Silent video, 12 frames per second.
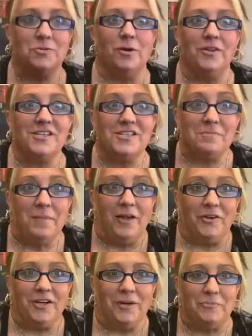all the
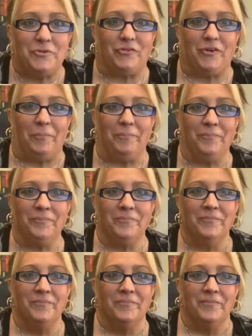smell comes from.
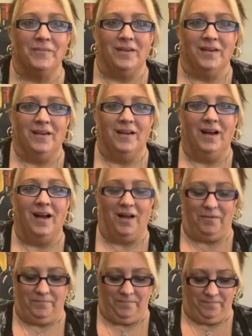Wow.